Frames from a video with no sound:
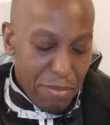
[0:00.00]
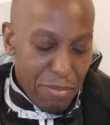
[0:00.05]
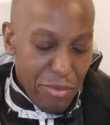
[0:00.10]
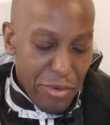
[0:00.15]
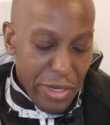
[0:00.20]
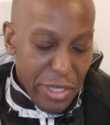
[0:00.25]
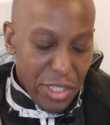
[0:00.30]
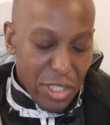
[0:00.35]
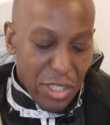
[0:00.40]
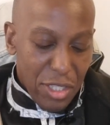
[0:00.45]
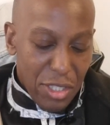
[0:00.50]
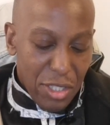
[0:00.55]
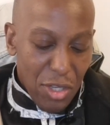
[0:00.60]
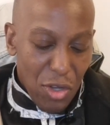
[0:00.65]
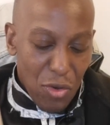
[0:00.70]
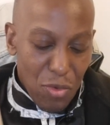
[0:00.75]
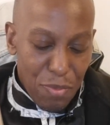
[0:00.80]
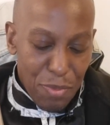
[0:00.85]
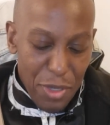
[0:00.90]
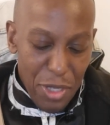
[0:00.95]
BRICS'
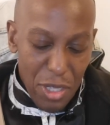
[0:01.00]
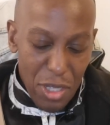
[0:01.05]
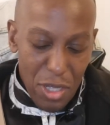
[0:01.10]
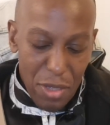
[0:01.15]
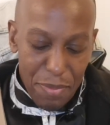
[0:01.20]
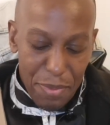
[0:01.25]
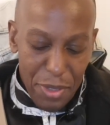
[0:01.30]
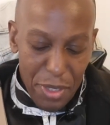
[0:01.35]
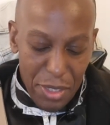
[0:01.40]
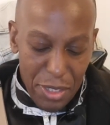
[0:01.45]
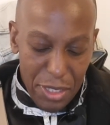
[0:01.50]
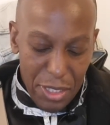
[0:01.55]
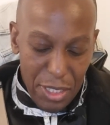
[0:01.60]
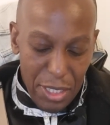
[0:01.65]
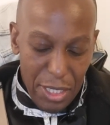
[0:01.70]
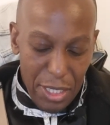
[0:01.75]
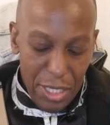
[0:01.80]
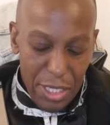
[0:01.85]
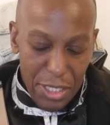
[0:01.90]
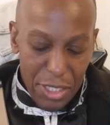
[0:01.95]
sole purpose
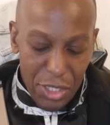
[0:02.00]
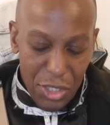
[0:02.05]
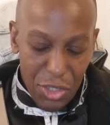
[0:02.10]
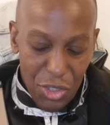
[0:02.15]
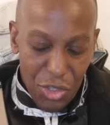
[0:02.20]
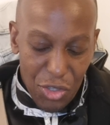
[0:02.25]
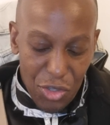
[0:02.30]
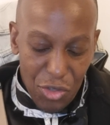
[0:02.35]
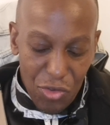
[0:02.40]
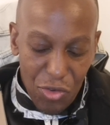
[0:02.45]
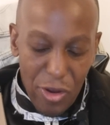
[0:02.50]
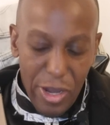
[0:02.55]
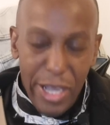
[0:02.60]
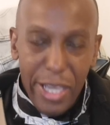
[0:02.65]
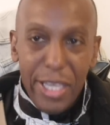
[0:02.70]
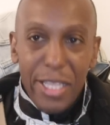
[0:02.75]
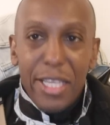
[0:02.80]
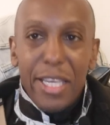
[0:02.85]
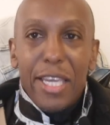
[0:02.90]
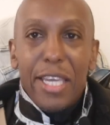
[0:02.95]
is to
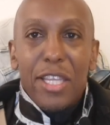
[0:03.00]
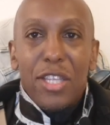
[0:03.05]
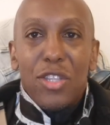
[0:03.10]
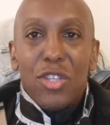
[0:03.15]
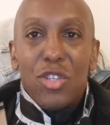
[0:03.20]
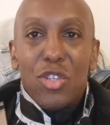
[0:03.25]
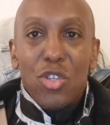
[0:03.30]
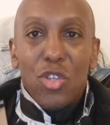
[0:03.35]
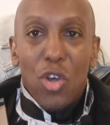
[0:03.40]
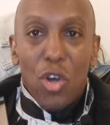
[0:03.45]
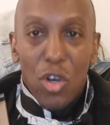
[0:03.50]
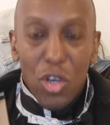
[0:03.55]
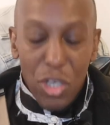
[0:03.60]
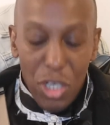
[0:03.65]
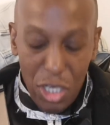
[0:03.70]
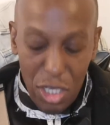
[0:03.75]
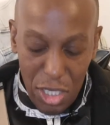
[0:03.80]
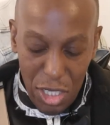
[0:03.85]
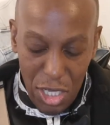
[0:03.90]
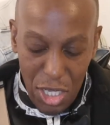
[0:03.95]
trade in
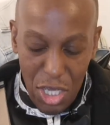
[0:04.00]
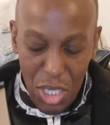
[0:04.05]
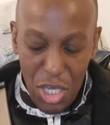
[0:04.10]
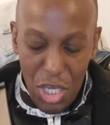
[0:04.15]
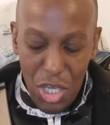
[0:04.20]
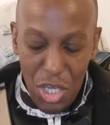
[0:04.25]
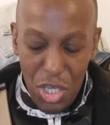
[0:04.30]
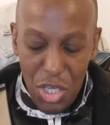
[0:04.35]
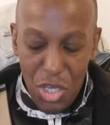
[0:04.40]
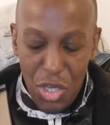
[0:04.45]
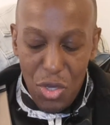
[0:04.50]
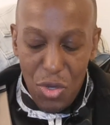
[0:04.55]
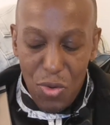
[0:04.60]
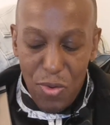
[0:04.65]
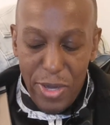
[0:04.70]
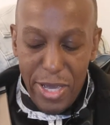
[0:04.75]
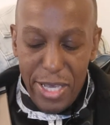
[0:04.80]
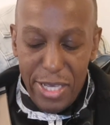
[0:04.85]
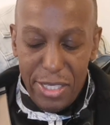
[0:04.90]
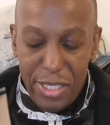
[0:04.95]

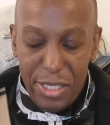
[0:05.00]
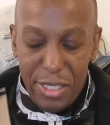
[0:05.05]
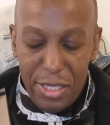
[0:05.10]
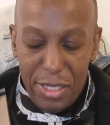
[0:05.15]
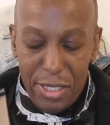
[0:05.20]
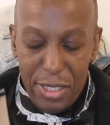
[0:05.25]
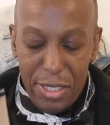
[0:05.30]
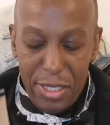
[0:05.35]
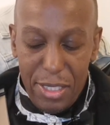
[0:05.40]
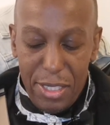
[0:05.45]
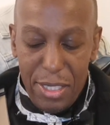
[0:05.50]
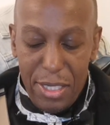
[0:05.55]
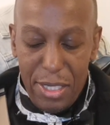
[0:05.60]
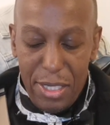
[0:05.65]
non-US